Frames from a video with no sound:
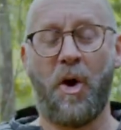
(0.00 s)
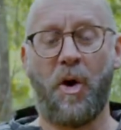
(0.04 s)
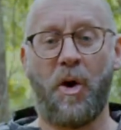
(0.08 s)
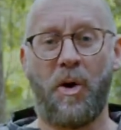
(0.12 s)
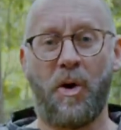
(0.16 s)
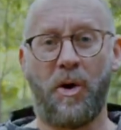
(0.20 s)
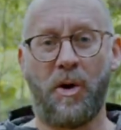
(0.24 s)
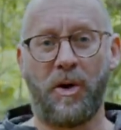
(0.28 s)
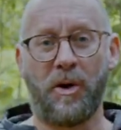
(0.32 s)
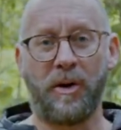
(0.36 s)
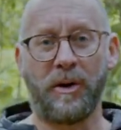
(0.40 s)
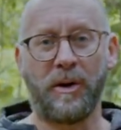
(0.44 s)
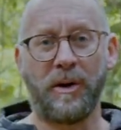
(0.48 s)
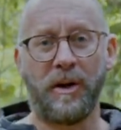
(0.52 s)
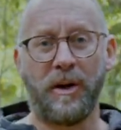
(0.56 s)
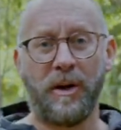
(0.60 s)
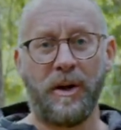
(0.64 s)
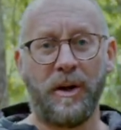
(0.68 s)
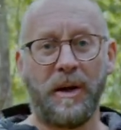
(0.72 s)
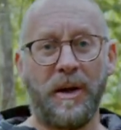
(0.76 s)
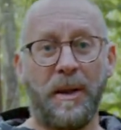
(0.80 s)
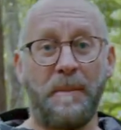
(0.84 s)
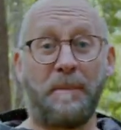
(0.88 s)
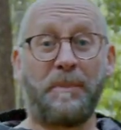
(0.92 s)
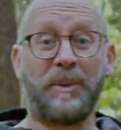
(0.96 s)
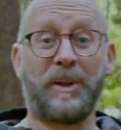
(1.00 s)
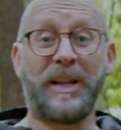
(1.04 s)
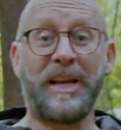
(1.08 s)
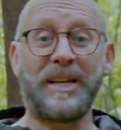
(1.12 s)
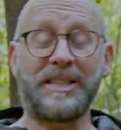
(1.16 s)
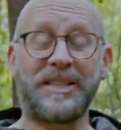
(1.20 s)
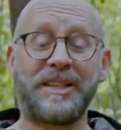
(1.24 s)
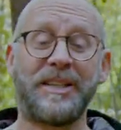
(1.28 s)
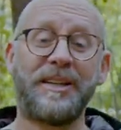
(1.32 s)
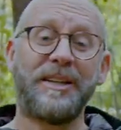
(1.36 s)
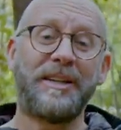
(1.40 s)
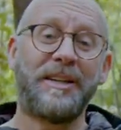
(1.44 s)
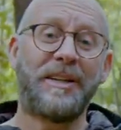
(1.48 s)
on
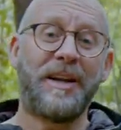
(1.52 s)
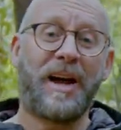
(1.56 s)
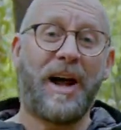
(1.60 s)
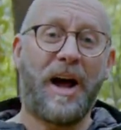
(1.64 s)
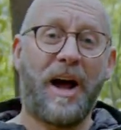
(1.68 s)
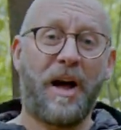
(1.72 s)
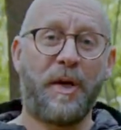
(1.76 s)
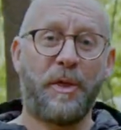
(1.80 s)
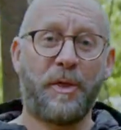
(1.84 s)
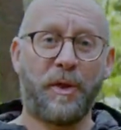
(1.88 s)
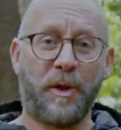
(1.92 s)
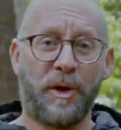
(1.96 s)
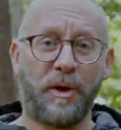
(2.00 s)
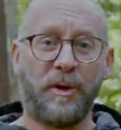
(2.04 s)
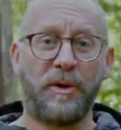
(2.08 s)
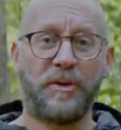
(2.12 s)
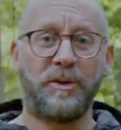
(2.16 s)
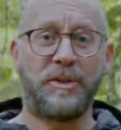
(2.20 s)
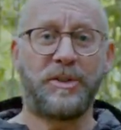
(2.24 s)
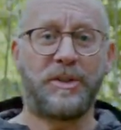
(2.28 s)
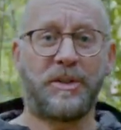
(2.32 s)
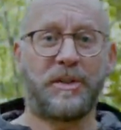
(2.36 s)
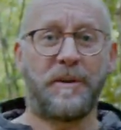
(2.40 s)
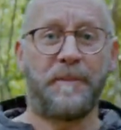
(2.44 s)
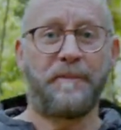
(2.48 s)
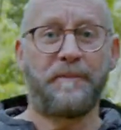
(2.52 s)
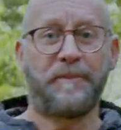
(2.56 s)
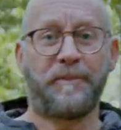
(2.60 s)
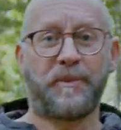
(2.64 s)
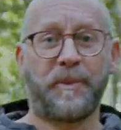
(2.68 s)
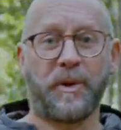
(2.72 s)
blessed are those